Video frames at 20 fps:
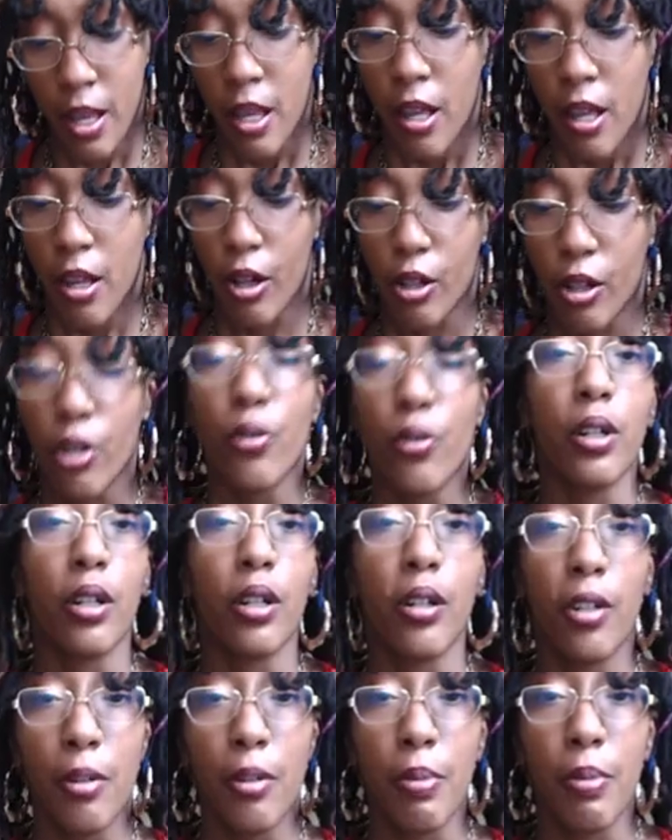including
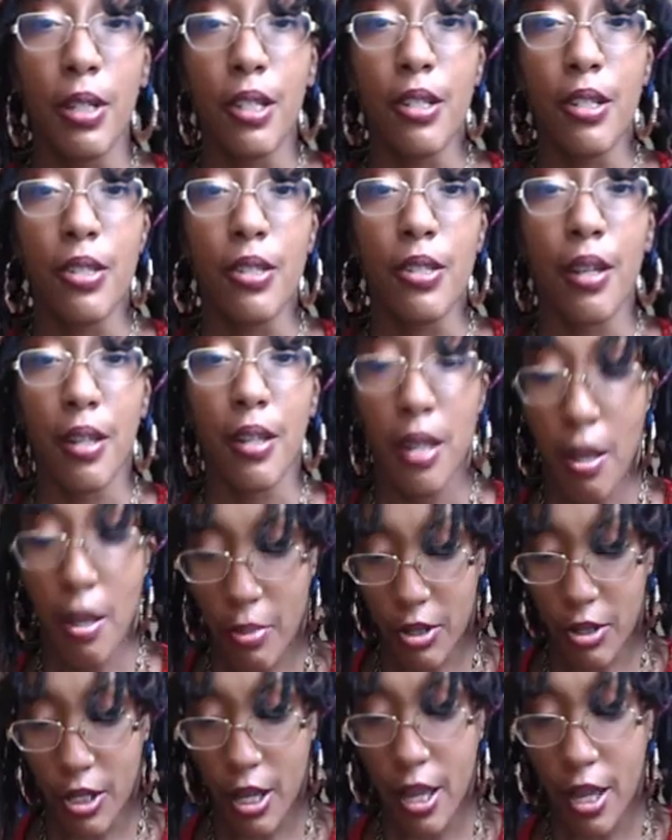herpes and
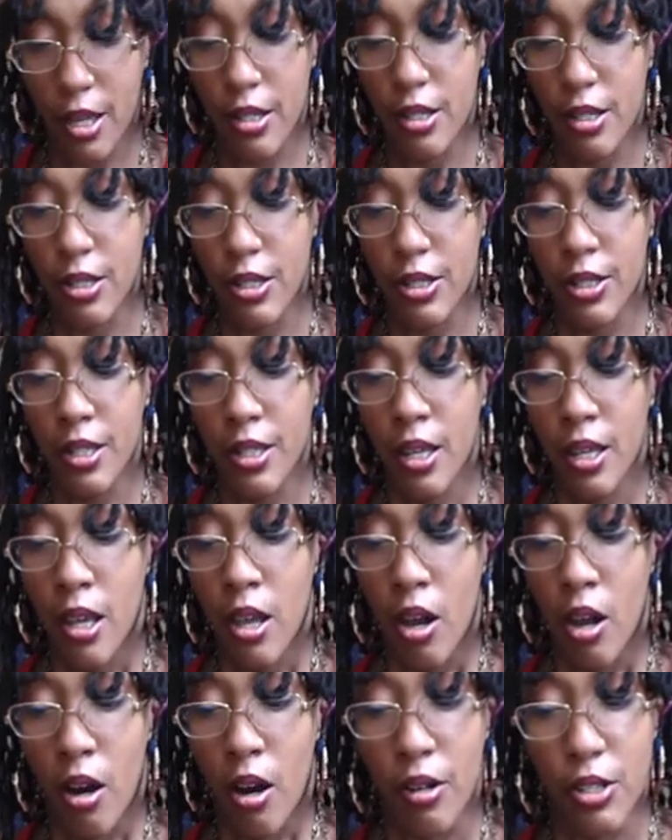hepatitis,
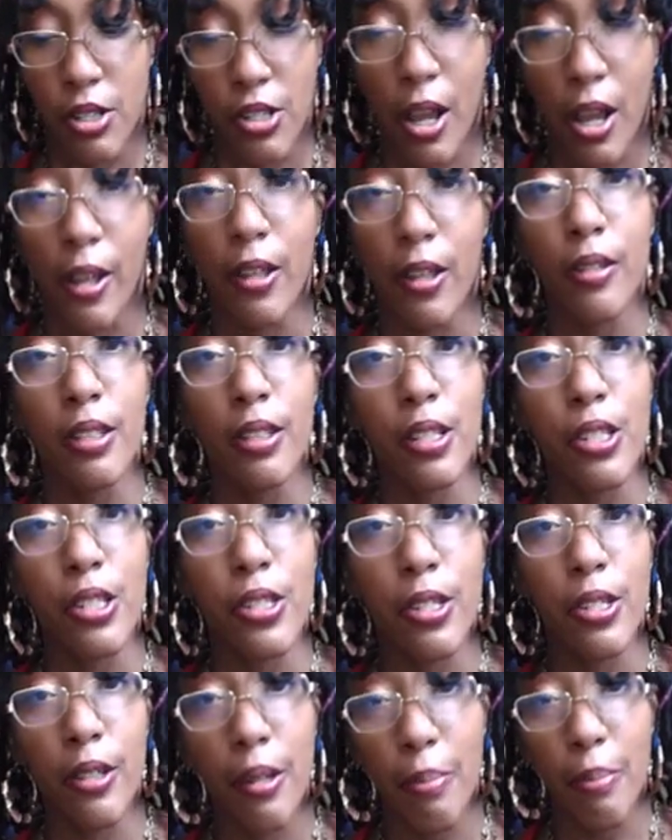are silently
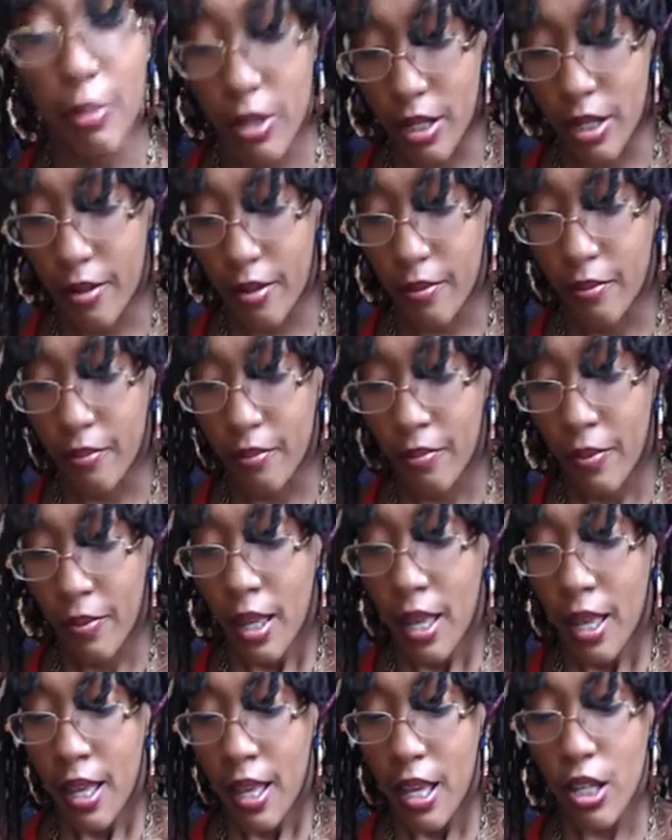slipping
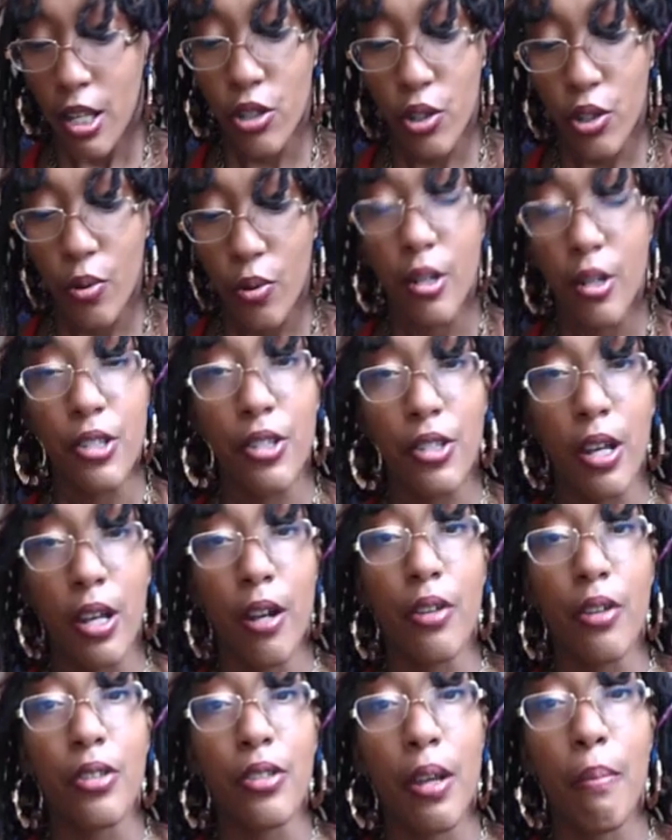into our
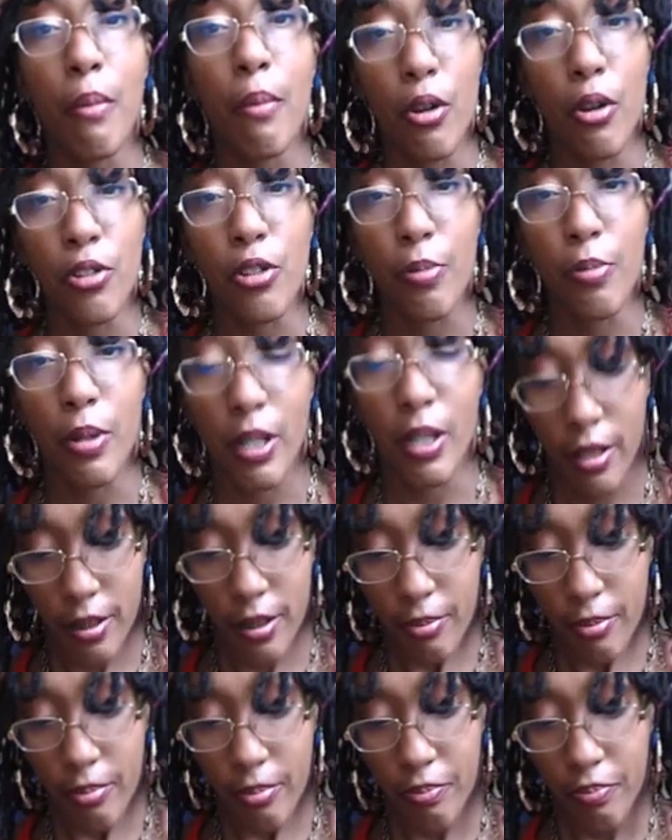cells and multiplying,
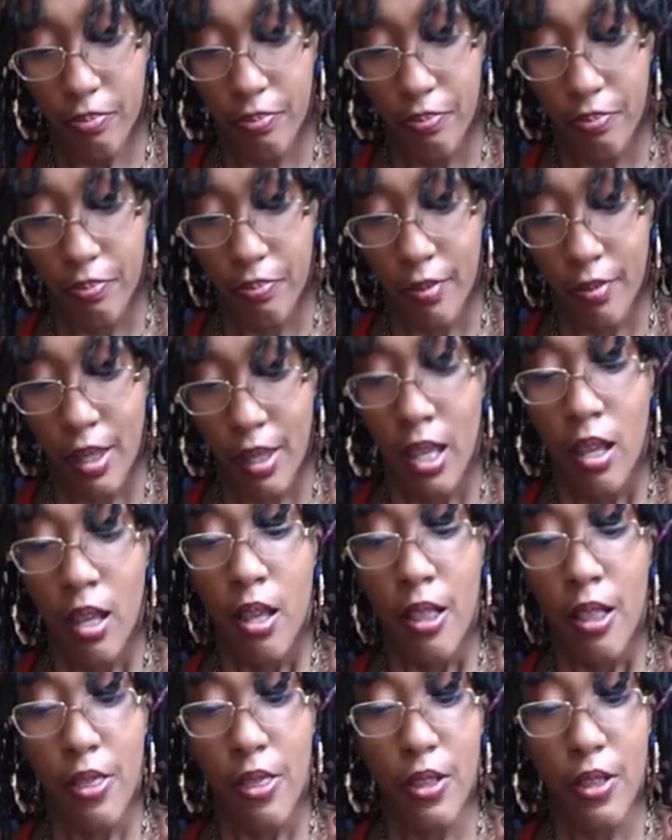
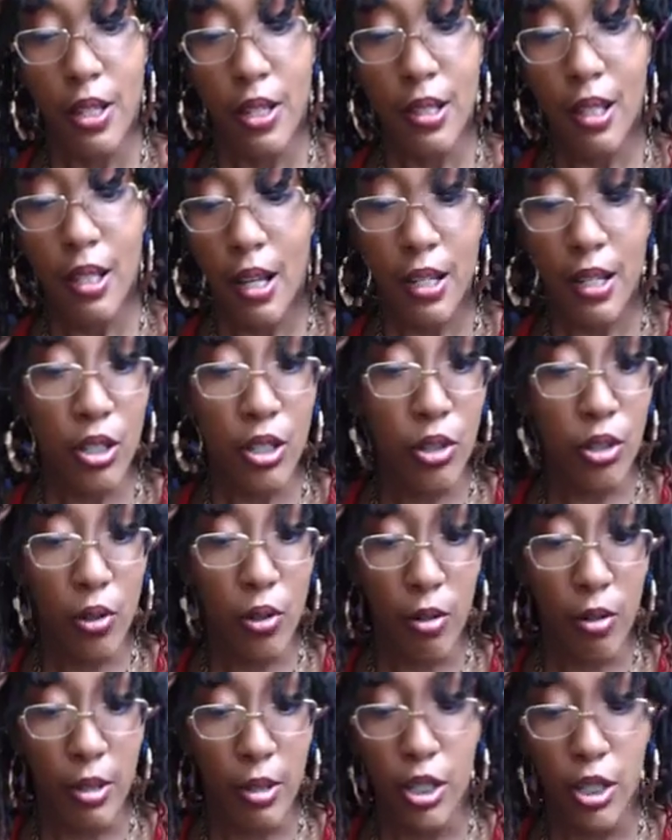then lying
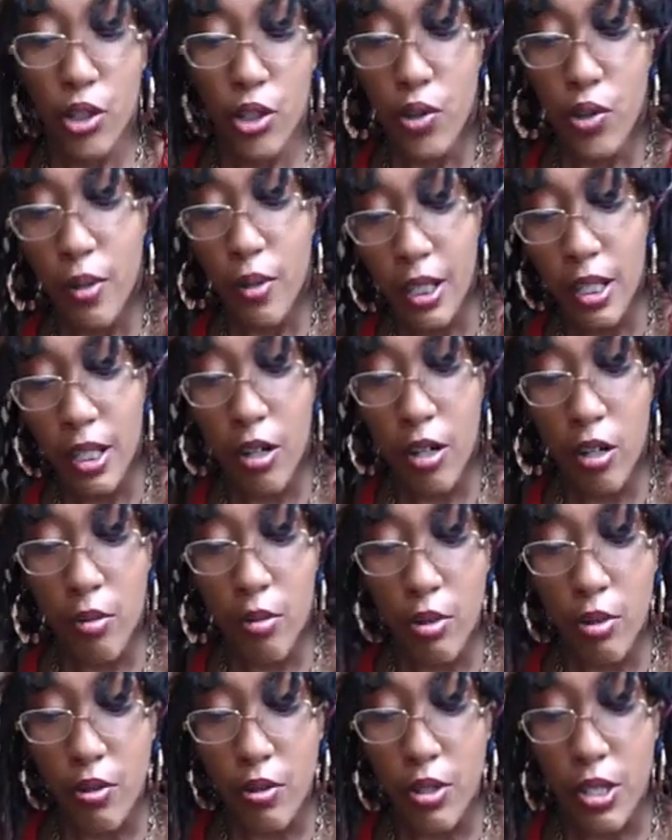dormant, tricking our
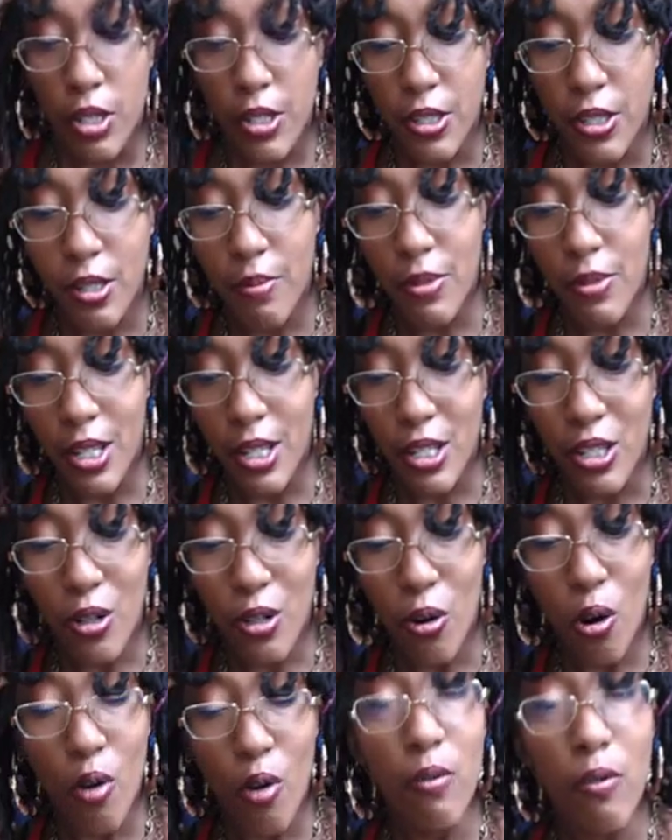immune systems into
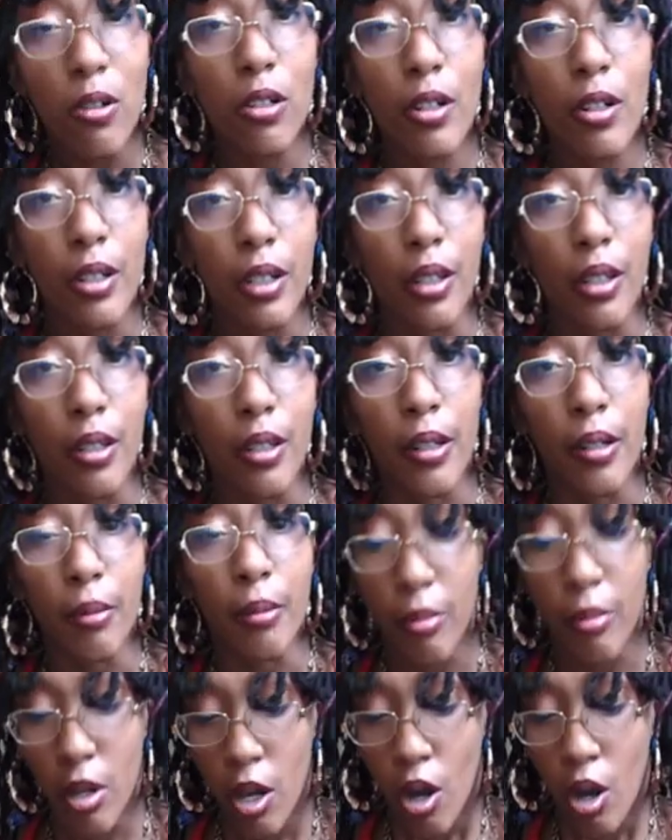overlooking
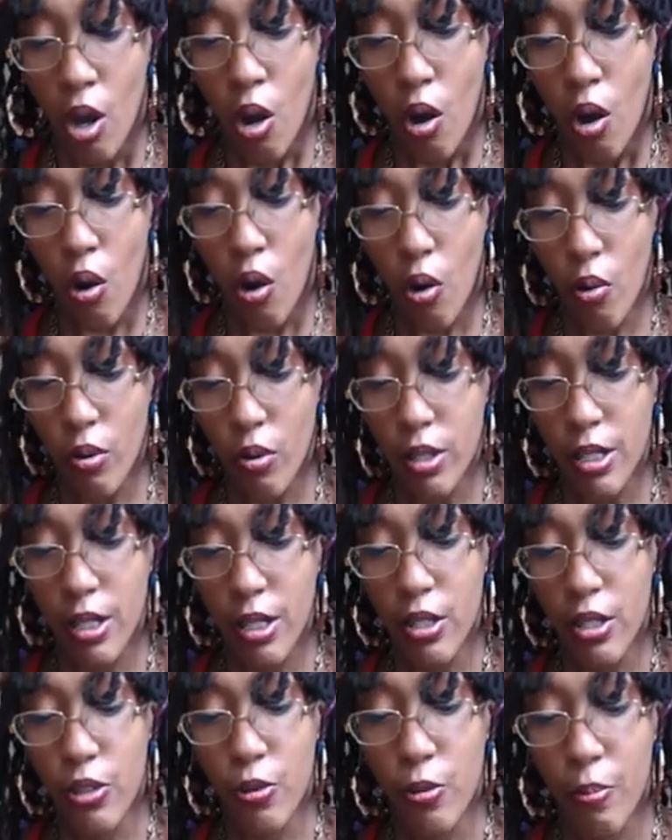them
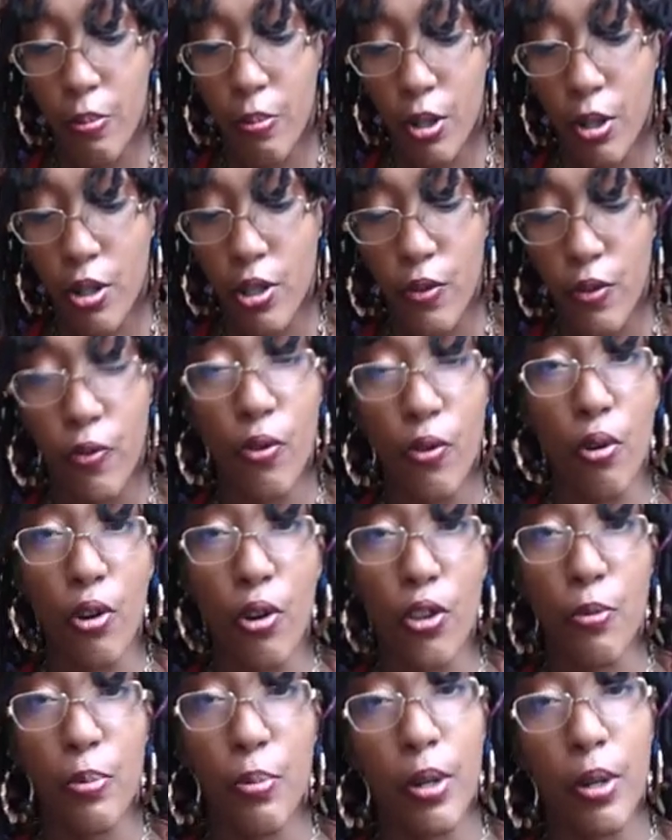only to burst
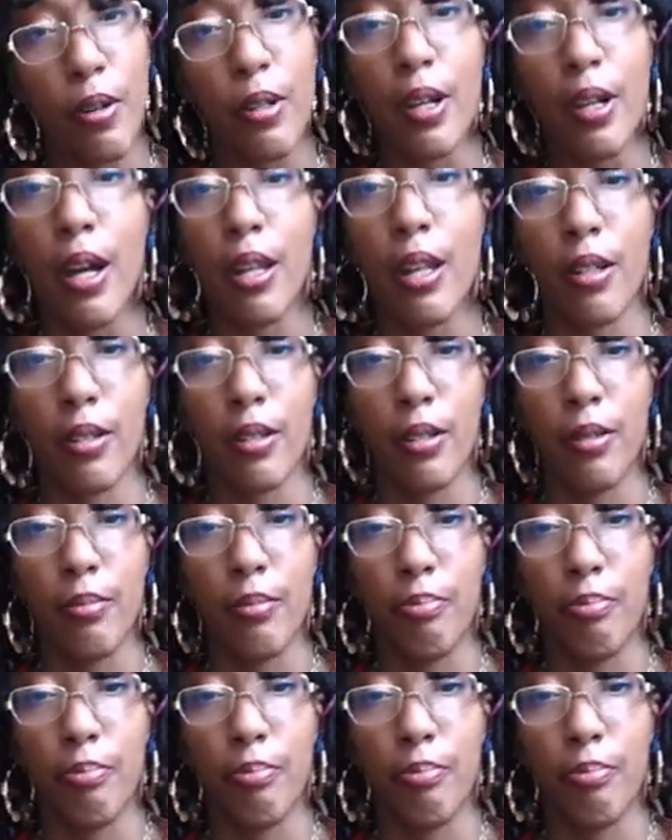forth periodically,